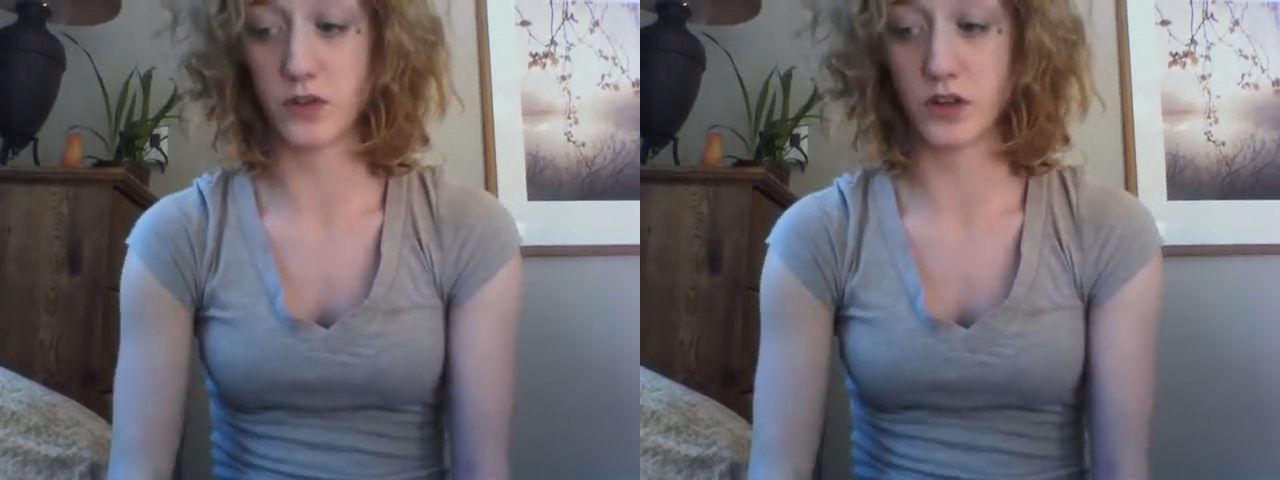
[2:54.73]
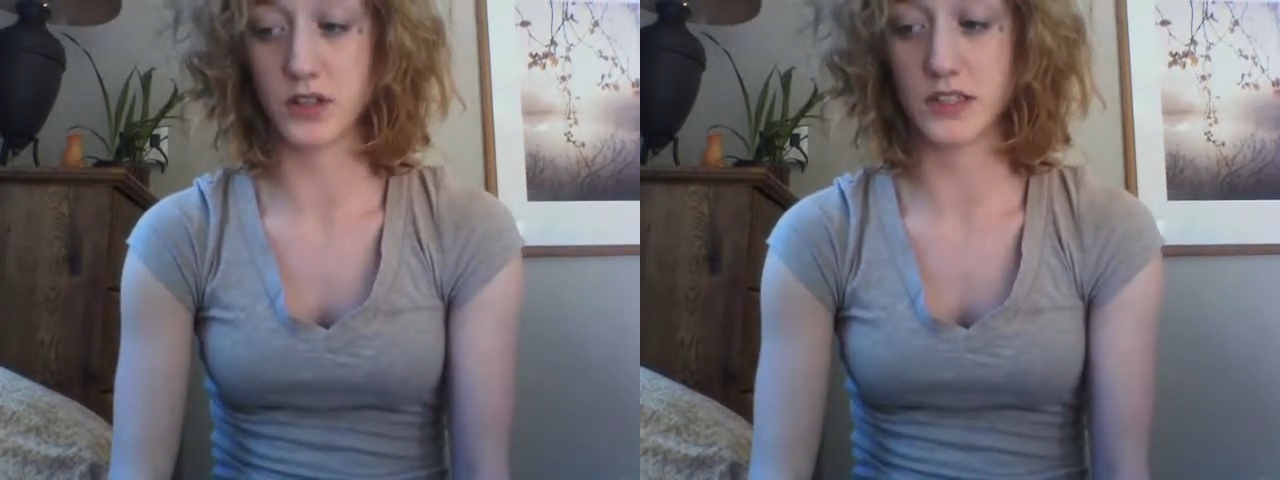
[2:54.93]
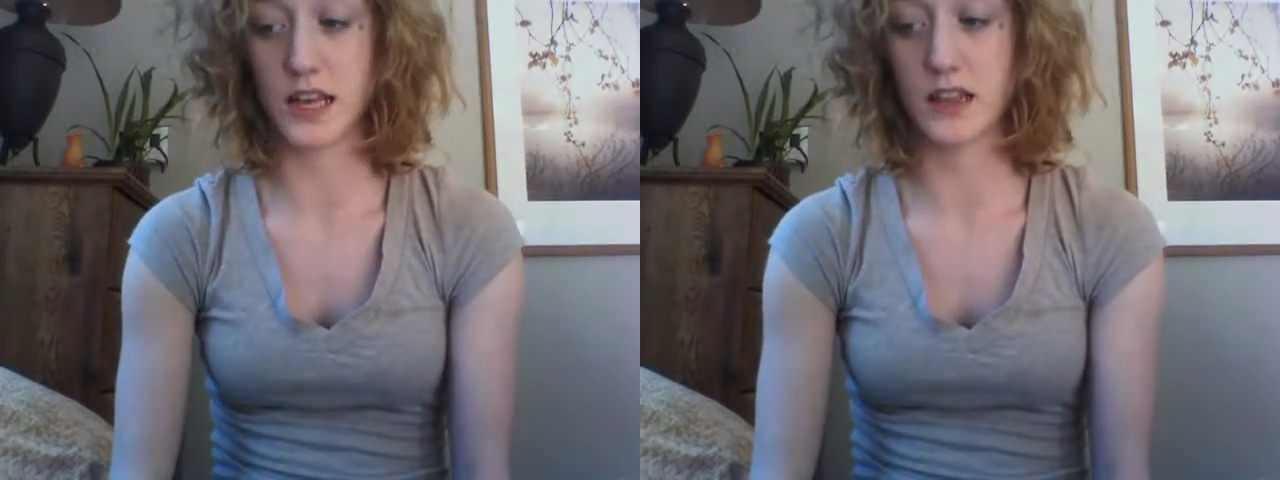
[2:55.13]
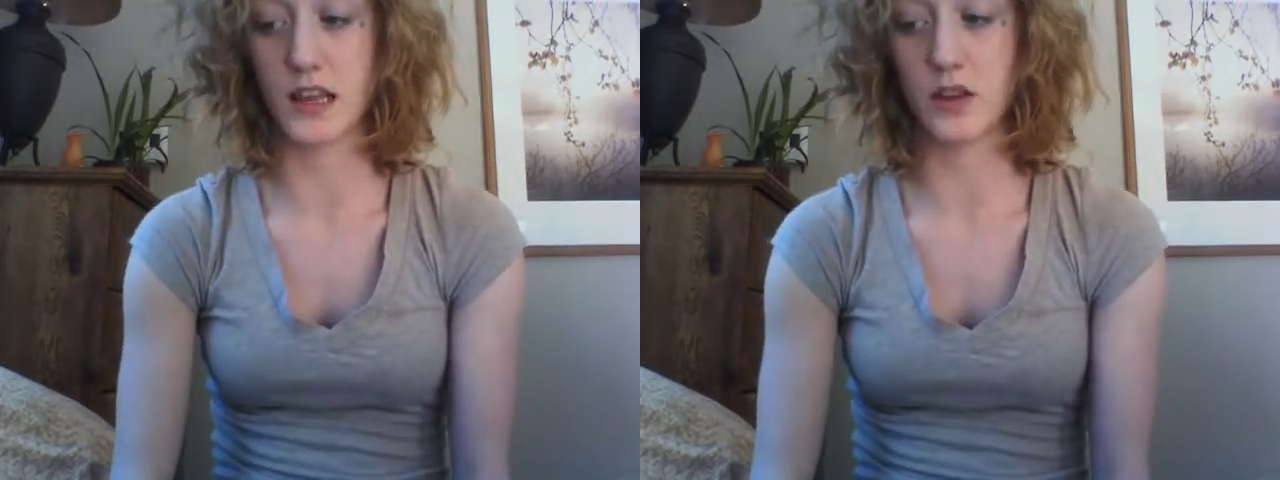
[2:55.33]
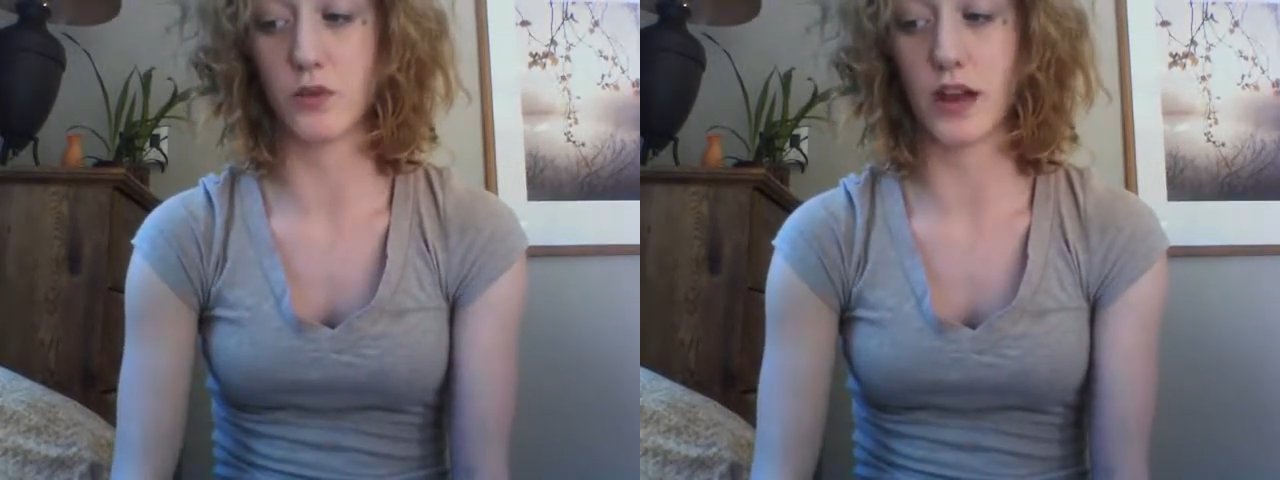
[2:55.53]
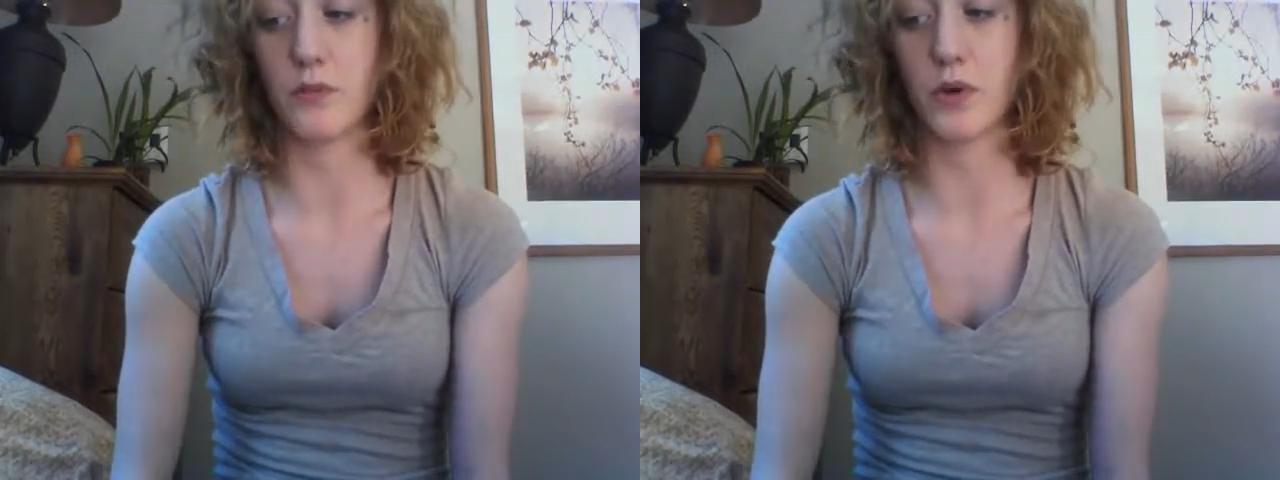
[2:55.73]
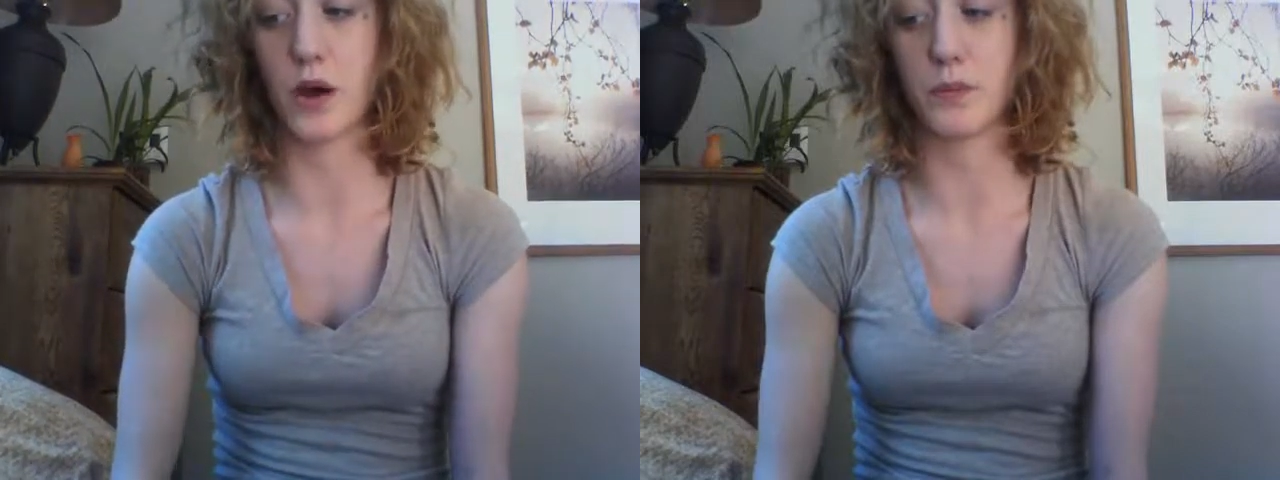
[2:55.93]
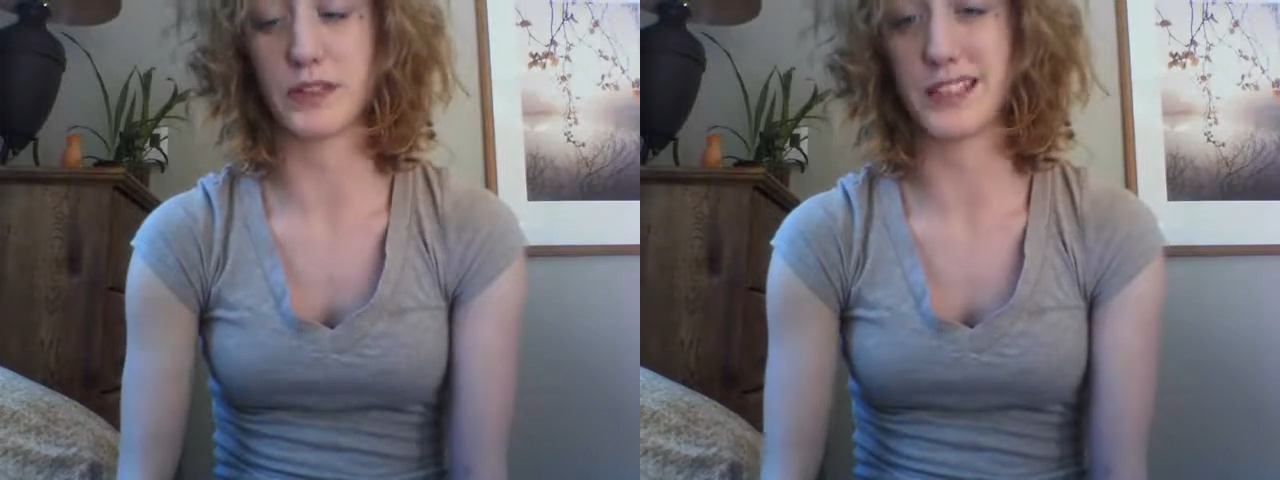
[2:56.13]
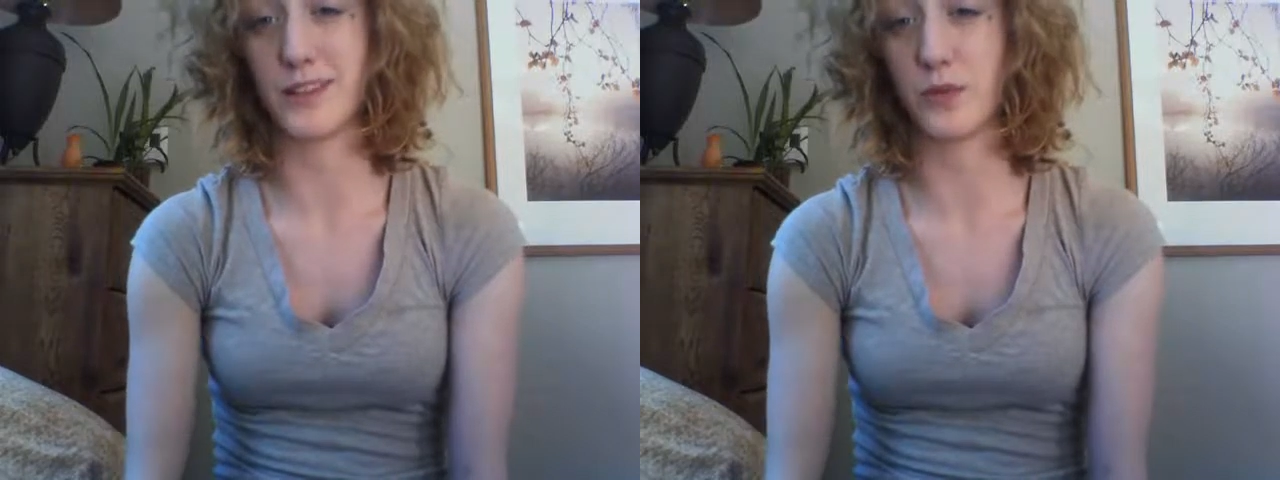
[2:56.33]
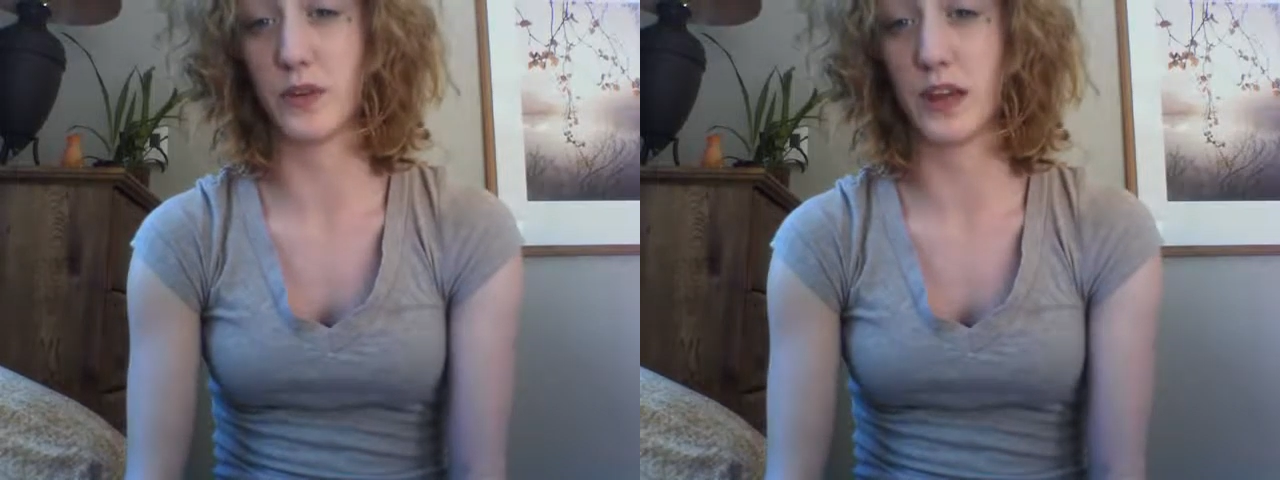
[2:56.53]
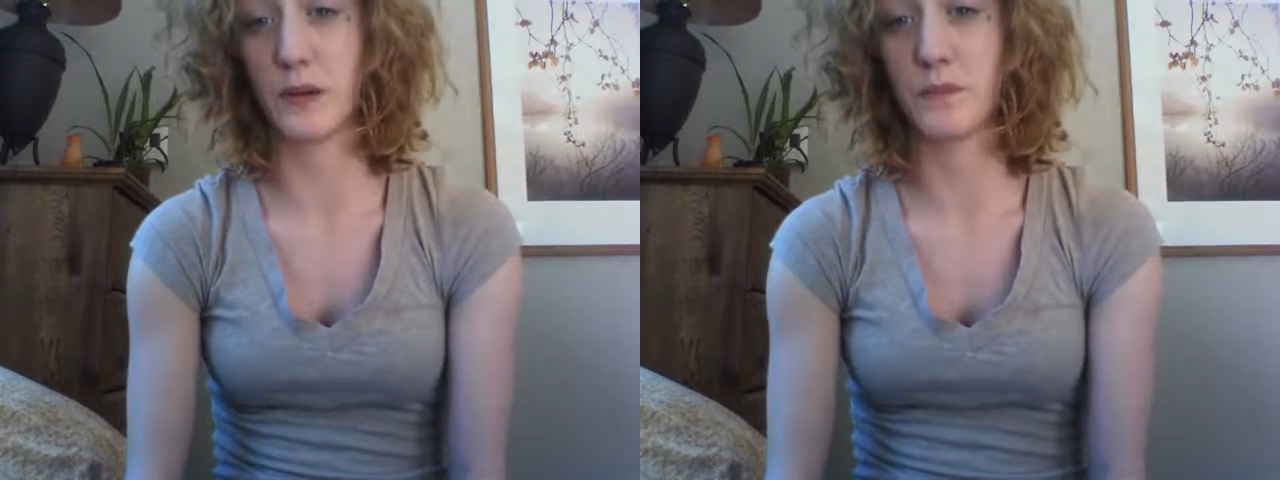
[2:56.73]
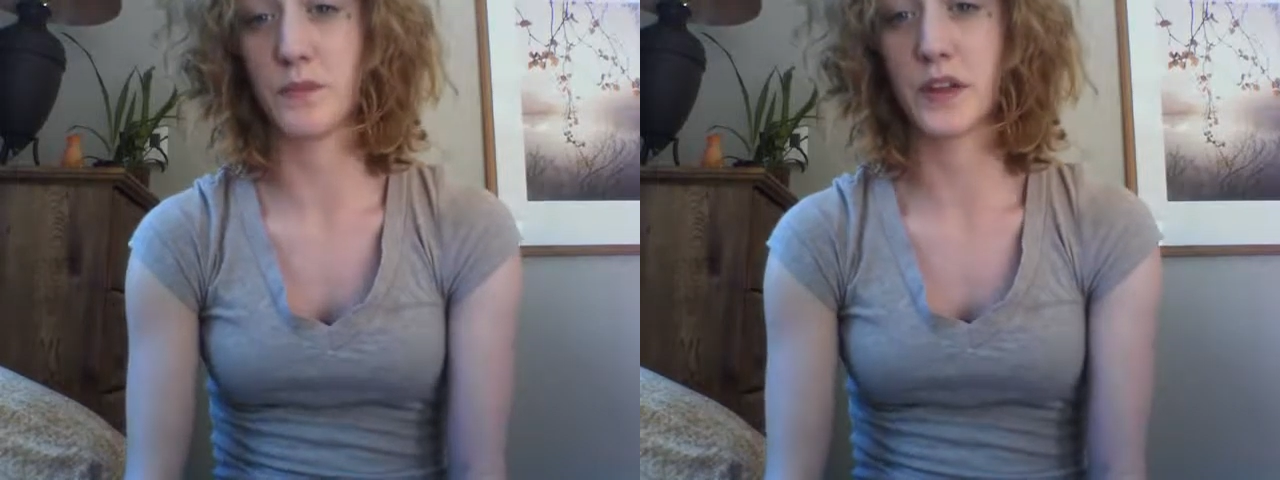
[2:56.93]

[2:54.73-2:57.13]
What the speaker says: first and then the right popliteal vein.